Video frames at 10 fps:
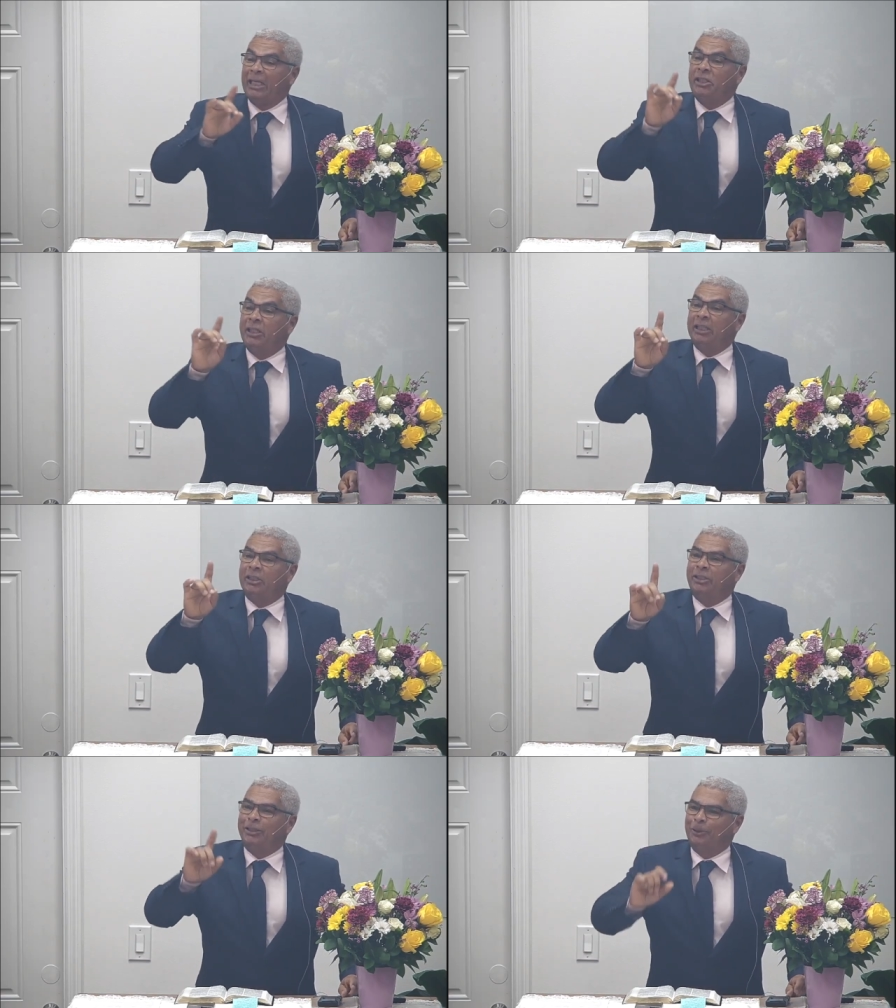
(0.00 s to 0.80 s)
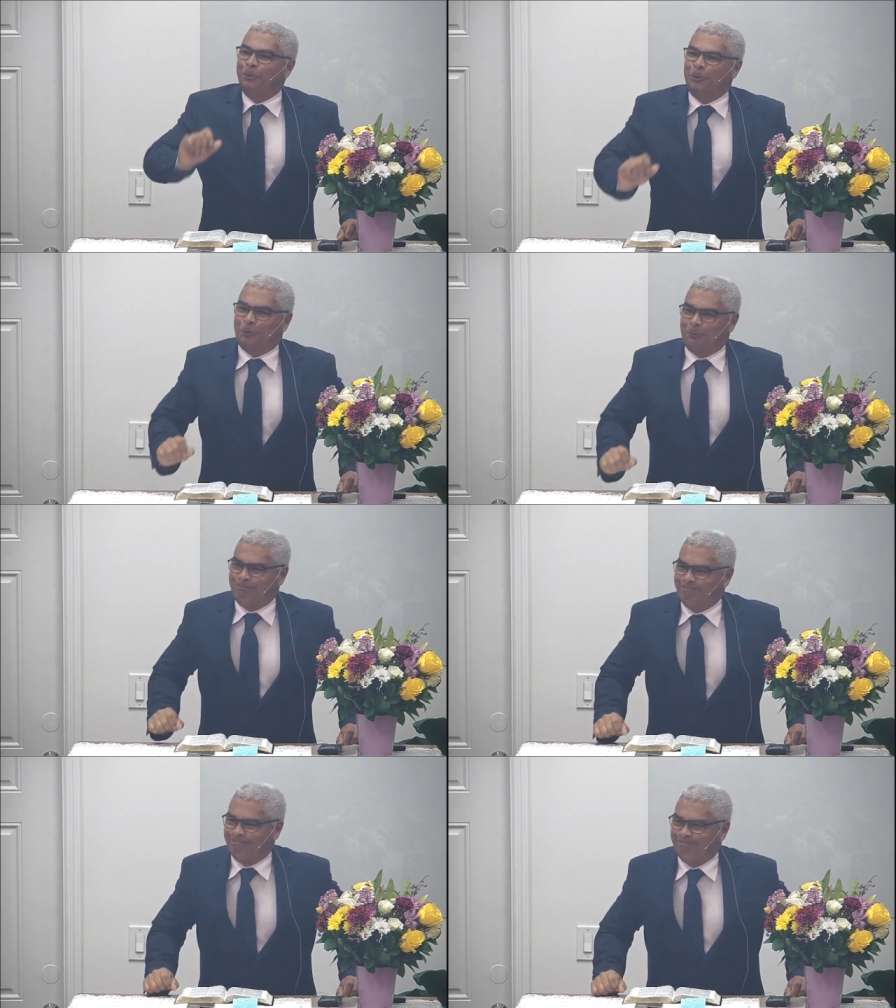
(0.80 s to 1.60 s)
they could not place
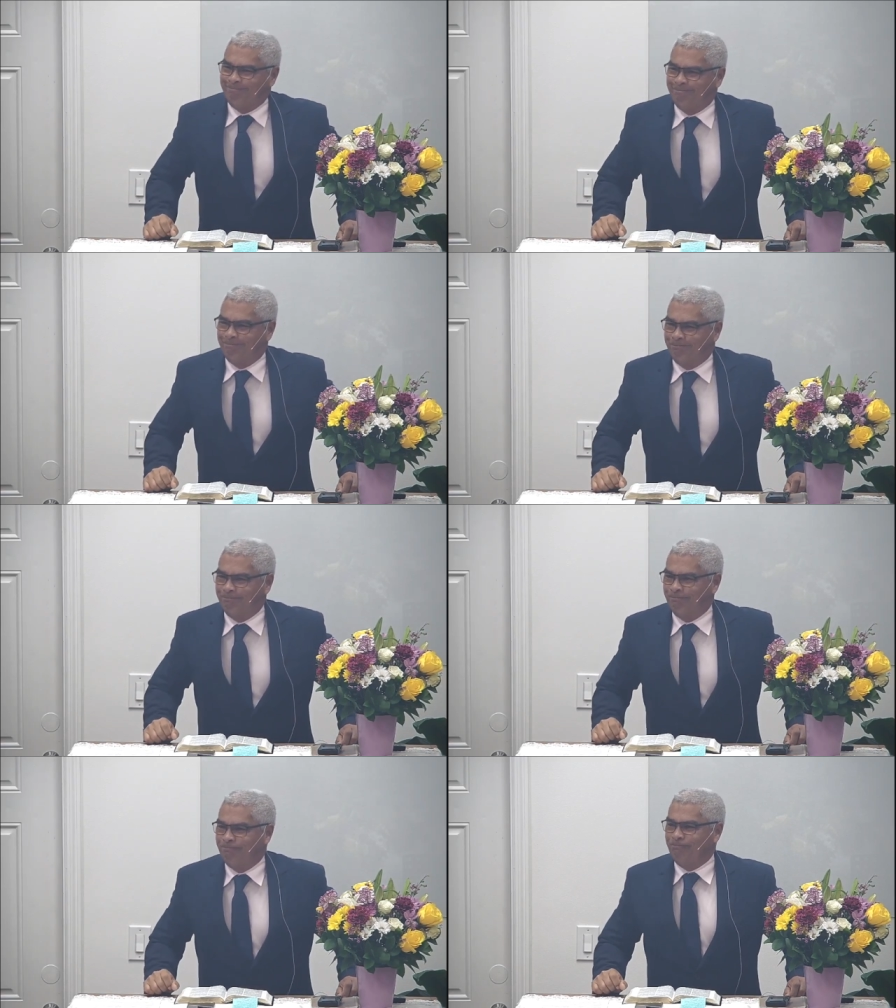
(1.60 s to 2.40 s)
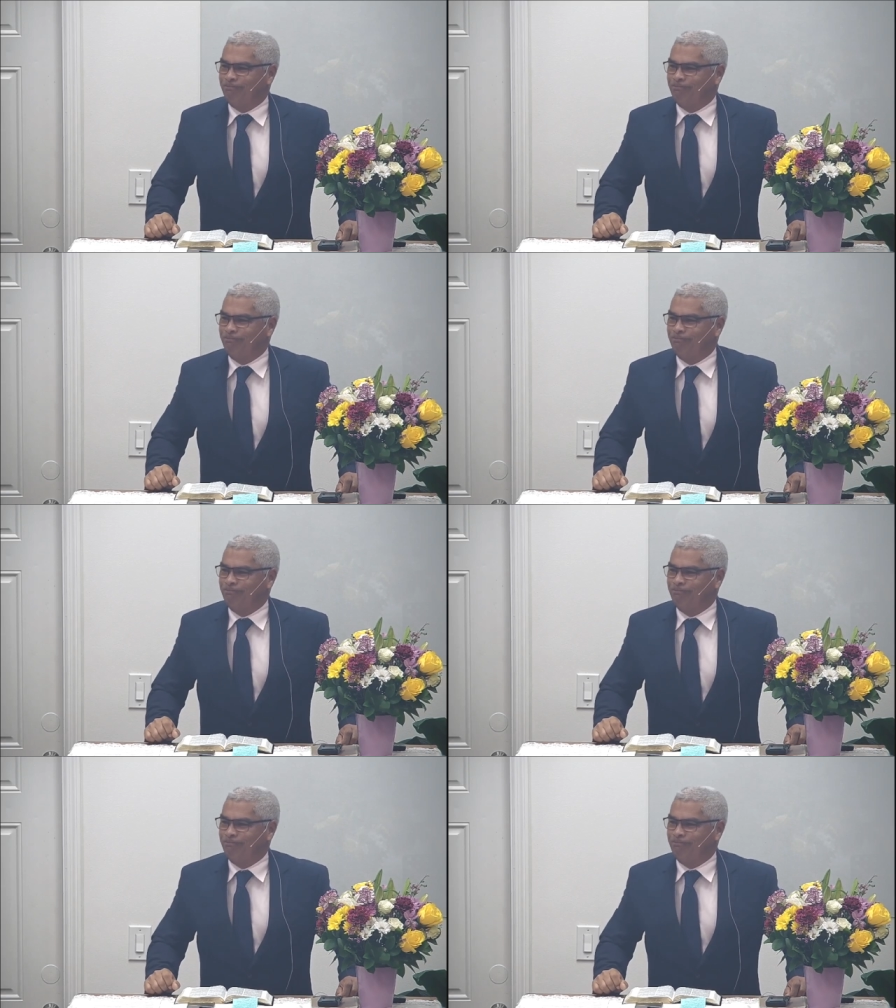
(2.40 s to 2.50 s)
him before God.